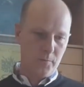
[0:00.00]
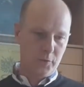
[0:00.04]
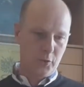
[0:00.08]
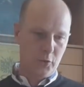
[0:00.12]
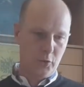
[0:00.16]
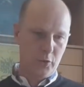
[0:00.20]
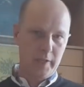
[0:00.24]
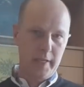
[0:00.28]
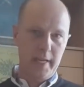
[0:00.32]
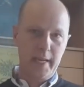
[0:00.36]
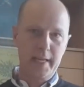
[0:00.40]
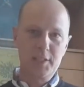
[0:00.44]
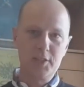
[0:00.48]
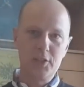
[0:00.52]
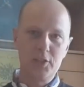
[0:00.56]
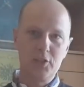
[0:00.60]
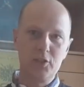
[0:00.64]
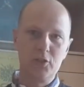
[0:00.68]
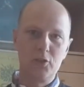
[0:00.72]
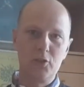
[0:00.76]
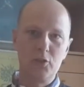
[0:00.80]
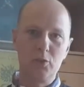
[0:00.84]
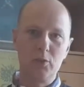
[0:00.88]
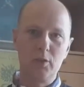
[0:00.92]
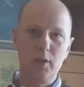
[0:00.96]

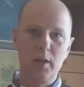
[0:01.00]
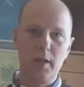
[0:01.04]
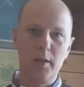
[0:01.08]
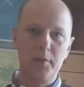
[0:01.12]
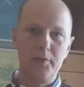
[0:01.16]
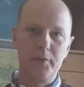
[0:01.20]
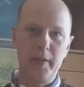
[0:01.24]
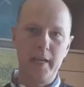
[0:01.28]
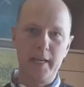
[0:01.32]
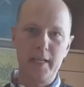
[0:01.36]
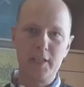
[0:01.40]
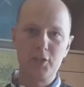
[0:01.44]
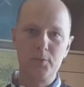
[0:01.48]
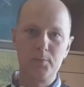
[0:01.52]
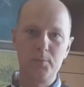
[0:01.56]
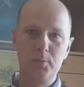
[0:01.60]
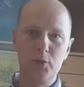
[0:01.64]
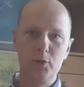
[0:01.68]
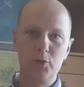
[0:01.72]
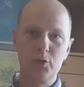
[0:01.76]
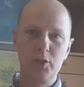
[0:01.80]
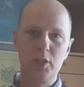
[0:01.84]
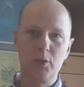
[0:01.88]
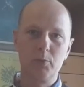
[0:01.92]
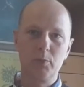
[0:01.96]
connection to the dance
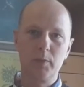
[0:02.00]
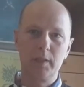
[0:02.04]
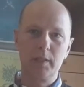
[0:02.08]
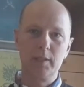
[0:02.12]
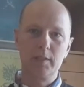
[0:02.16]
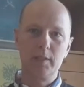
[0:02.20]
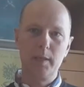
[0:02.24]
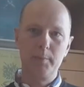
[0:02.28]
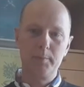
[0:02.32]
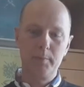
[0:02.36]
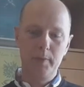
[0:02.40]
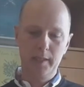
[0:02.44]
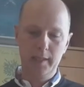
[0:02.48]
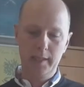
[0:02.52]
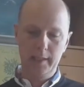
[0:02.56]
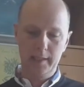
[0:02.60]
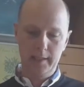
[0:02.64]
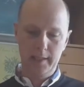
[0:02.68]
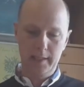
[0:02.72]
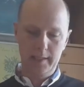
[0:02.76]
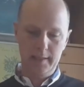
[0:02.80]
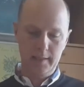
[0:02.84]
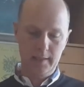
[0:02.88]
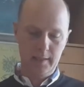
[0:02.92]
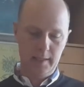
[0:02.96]
music, what is happening at
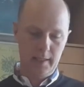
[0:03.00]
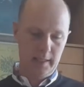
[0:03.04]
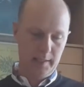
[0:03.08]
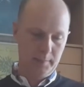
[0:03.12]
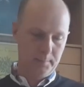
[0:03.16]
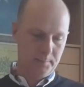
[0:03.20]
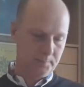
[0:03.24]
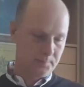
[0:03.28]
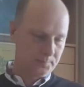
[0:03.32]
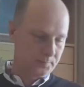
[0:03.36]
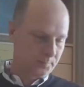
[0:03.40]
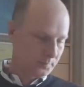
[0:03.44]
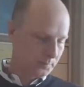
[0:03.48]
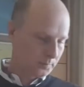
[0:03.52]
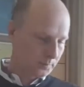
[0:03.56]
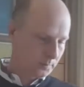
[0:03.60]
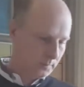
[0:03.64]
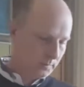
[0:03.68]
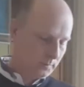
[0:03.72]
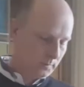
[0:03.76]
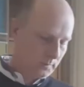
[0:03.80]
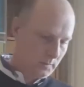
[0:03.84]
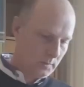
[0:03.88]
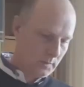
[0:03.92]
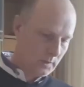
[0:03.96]
that time.
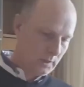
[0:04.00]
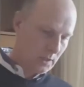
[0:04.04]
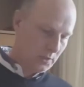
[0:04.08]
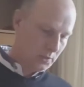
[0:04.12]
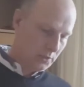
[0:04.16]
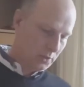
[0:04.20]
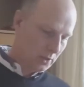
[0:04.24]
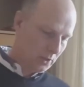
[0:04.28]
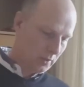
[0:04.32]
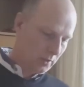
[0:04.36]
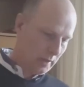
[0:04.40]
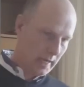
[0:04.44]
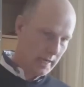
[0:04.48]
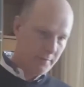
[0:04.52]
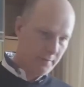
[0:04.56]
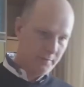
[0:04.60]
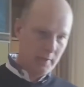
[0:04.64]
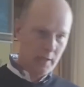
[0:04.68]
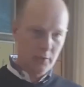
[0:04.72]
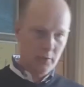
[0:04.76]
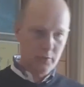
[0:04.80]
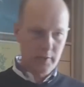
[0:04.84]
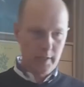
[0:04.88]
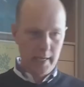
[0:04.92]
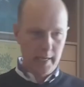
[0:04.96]
So I've
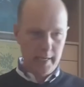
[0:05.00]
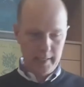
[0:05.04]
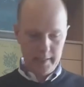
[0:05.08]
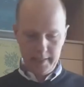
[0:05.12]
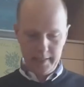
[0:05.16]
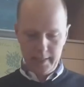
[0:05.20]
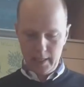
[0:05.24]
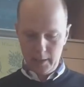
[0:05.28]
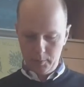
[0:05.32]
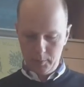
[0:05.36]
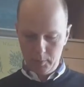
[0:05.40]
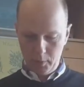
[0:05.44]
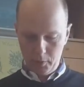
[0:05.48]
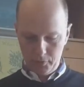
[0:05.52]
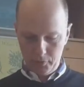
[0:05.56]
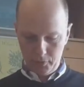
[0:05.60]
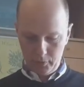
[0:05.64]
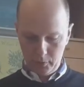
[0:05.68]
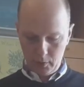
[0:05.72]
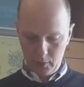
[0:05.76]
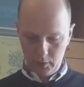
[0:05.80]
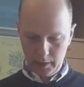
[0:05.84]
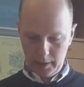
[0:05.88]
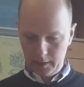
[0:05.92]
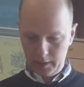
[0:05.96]
now taken the album of
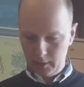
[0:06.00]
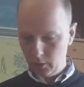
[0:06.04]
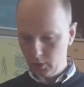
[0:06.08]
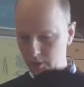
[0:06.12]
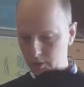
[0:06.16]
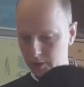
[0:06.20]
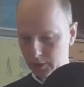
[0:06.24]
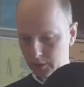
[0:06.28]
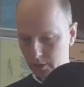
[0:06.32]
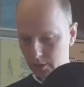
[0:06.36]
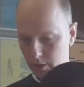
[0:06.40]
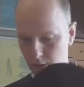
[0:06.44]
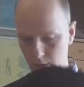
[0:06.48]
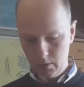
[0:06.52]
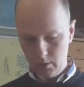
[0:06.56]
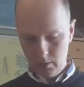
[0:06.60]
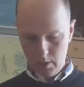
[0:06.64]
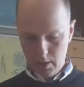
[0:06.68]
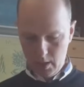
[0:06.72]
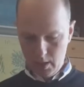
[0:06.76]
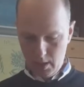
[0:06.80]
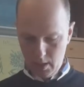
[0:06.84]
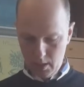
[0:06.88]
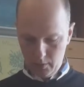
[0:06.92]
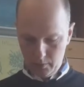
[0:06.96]

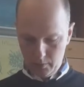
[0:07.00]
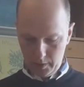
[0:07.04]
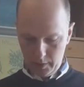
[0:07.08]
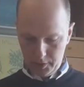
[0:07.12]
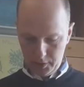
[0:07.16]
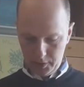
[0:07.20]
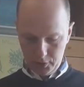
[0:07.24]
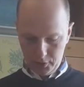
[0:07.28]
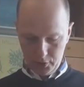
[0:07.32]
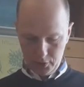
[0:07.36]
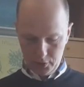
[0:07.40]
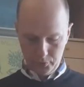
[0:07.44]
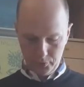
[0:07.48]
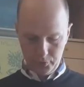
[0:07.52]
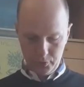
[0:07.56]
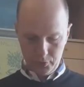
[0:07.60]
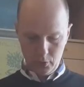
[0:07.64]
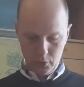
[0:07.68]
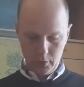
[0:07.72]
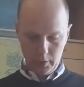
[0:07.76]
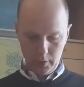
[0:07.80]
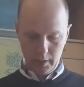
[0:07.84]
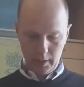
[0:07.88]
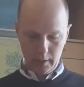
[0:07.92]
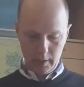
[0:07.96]
Incognito, which is on
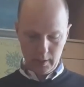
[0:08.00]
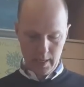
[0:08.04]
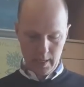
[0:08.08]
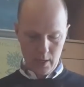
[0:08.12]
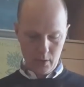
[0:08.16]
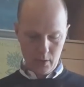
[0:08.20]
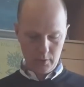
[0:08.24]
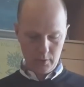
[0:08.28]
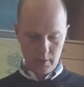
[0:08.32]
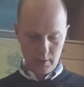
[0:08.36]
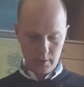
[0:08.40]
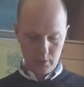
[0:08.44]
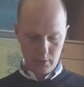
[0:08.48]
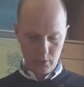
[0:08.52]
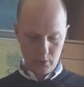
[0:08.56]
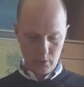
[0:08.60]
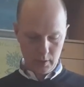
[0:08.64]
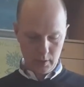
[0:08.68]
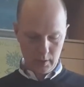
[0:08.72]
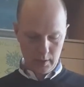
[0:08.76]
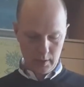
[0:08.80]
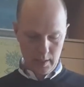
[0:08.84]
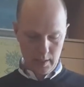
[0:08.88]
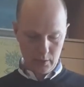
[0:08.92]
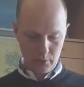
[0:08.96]
Talking Loud, and
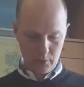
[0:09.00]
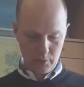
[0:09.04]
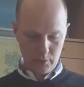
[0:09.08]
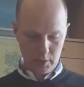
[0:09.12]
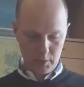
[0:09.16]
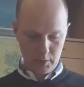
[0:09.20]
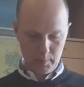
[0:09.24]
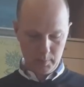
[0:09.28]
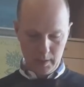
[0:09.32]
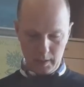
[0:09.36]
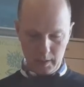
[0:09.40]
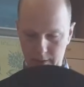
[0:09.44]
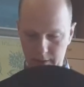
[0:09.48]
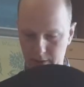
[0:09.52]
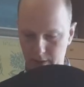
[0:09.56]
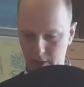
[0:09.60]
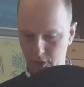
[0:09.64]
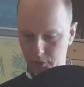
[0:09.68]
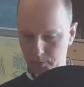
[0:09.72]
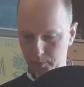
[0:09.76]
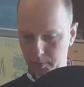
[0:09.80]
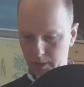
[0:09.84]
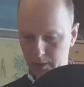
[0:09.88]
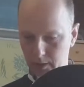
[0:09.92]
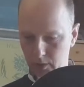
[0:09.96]
Talking Loud was by
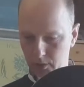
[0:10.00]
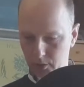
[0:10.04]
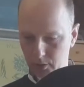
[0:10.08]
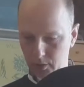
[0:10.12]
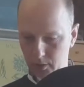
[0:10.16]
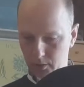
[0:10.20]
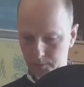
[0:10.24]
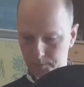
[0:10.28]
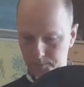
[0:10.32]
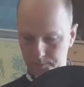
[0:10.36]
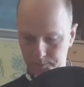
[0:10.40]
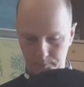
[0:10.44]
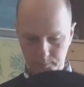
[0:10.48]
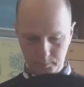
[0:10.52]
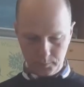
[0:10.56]
Jules Peterson.